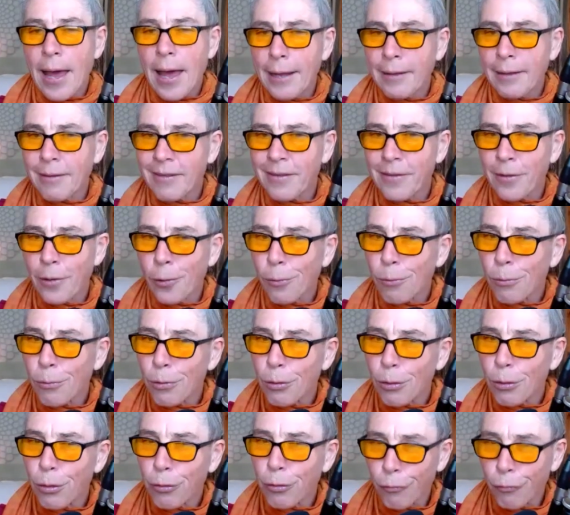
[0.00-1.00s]
And
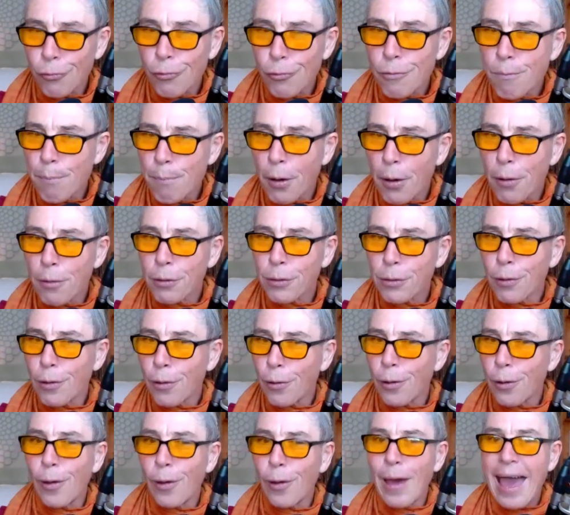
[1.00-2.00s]
so, through both
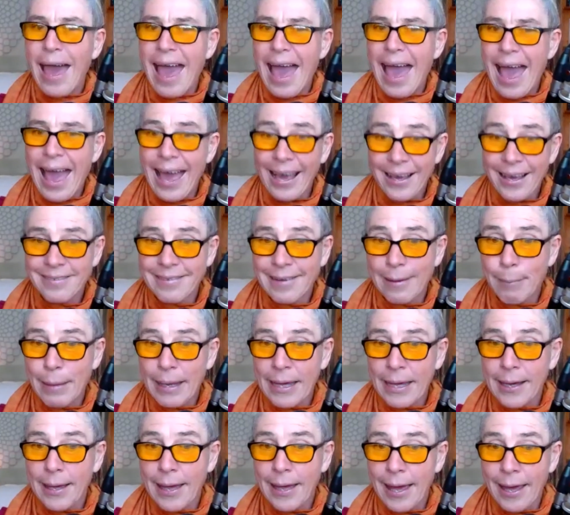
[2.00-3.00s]
her
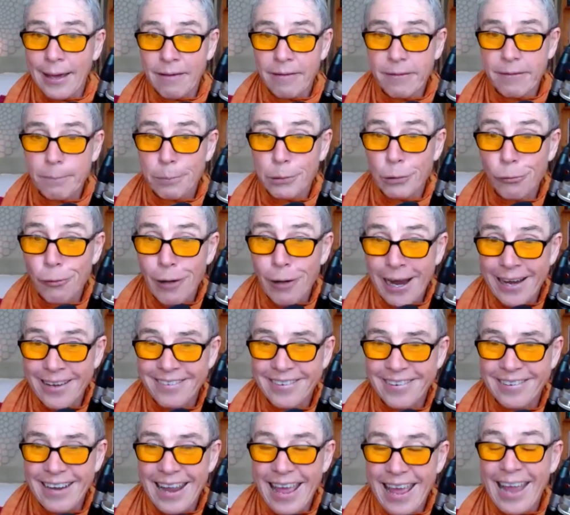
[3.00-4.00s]
academic
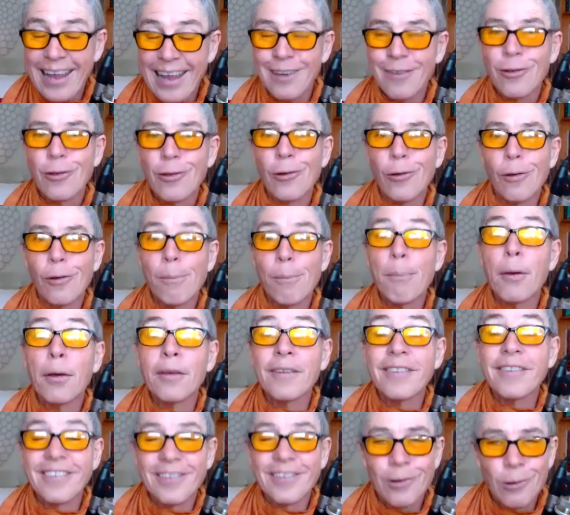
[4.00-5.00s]
exploration and her
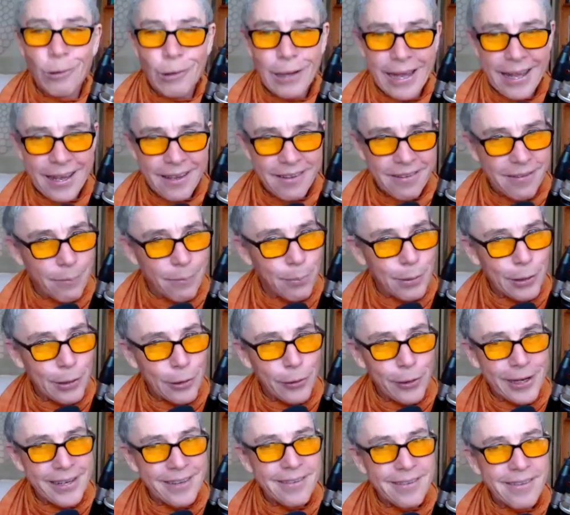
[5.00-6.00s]
personal
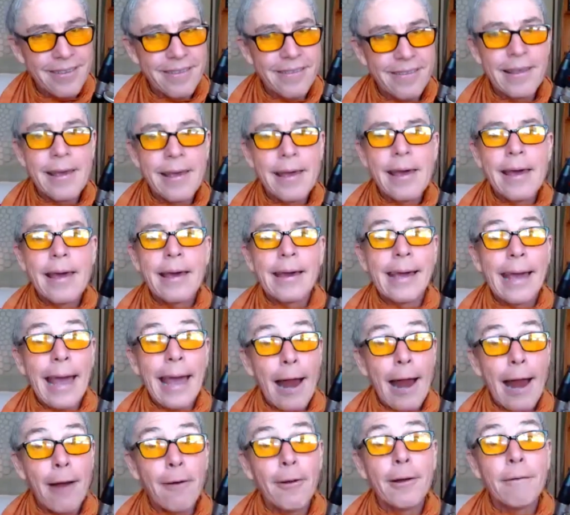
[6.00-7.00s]
experience,
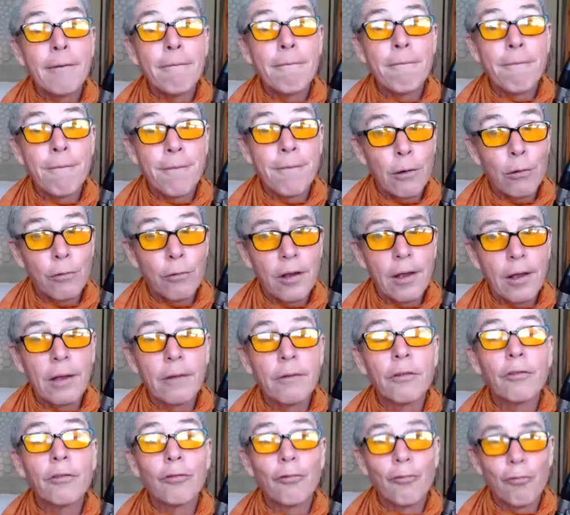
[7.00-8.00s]
Karen felt
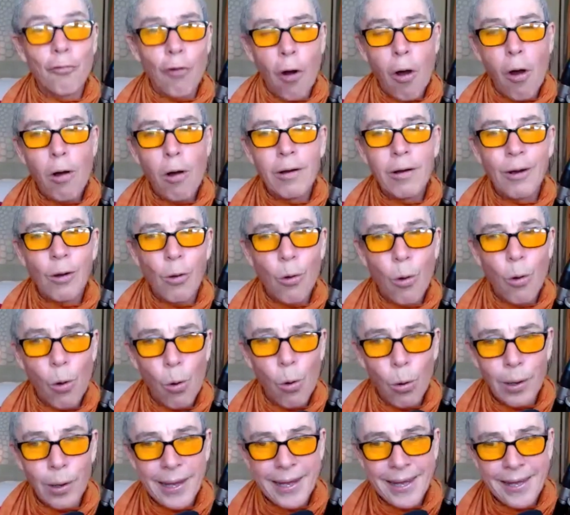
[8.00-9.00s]
a strong
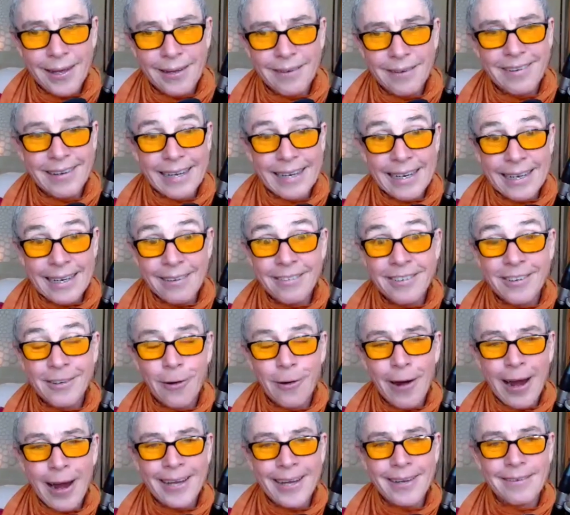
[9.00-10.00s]
calling to
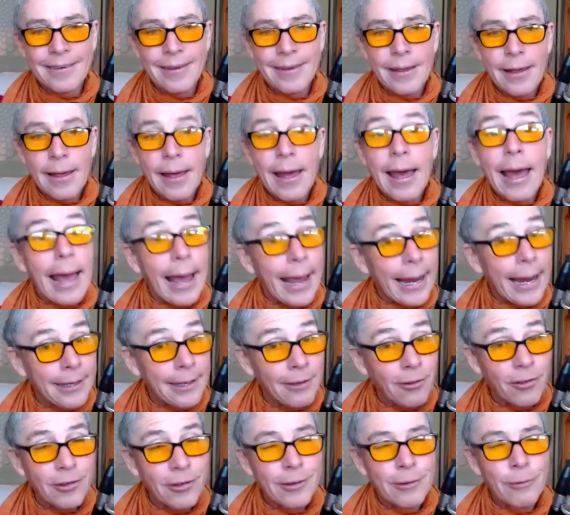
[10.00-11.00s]
integrate
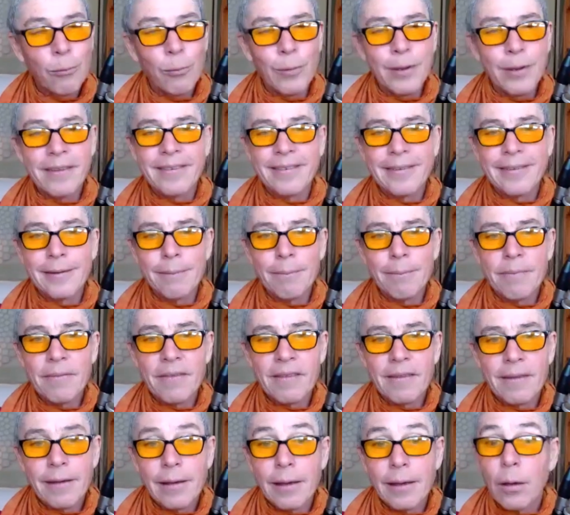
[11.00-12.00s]
ancient
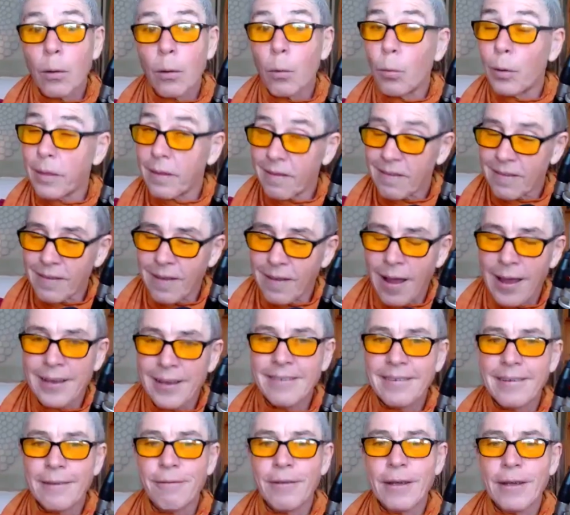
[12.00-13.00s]
wisdoms with
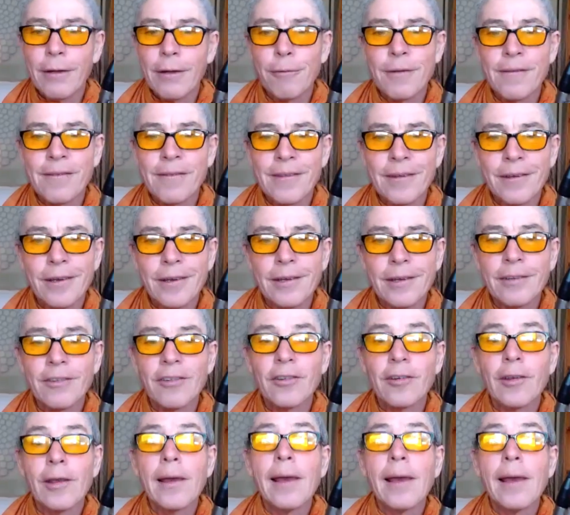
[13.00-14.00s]
scientific
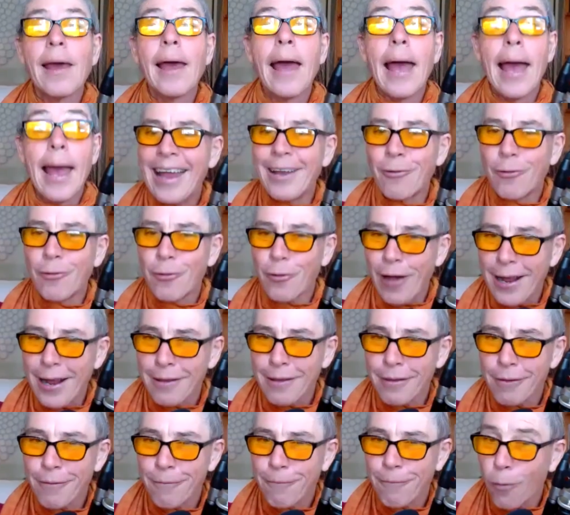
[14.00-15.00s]
research and
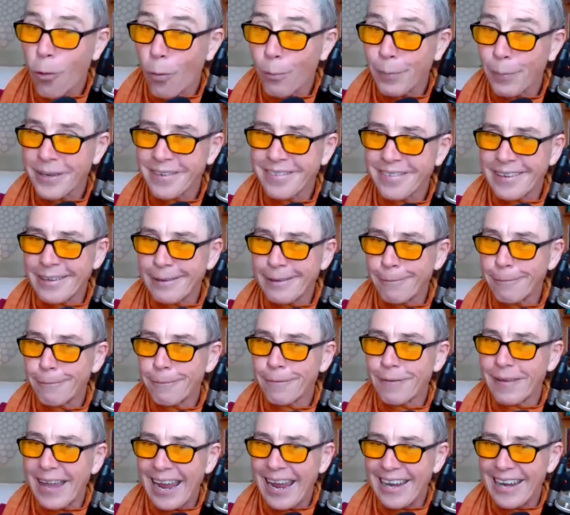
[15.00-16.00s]

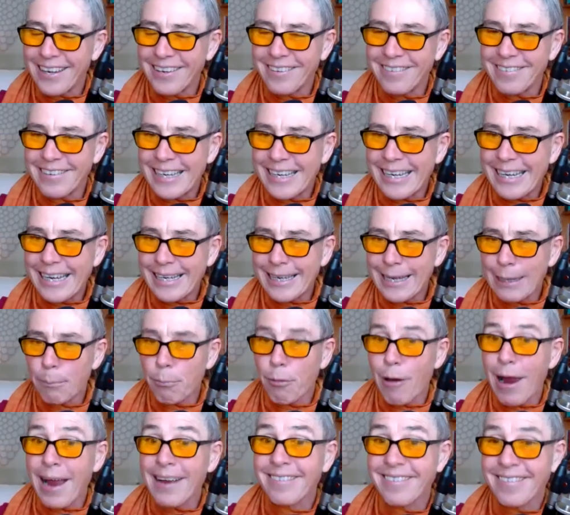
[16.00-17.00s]
transformative energy
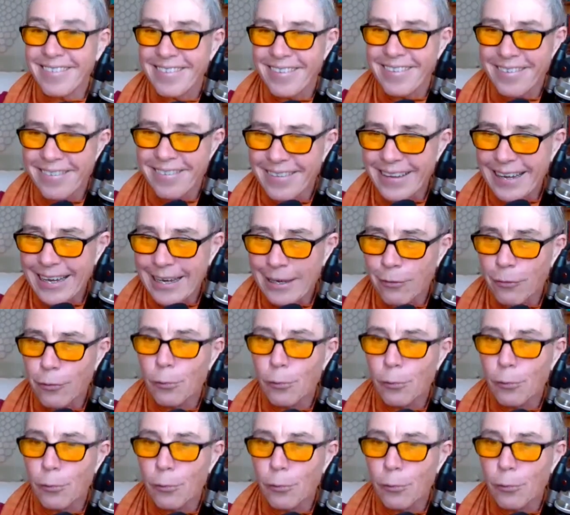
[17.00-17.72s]
healing practices